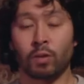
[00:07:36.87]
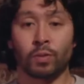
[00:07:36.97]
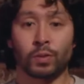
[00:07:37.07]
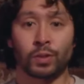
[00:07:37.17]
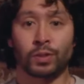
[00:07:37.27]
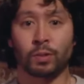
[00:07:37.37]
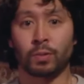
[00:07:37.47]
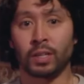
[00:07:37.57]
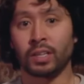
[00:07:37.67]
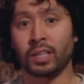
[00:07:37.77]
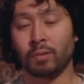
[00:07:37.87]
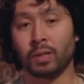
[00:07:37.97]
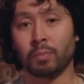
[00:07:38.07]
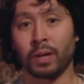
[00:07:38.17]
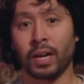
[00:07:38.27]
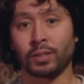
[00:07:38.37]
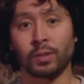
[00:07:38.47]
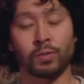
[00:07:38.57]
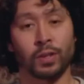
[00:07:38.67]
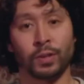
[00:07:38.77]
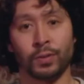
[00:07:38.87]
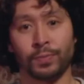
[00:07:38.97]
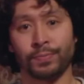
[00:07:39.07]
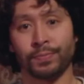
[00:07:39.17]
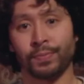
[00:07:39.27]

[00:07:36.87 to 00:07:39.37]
overlooked the way it would impact all of you.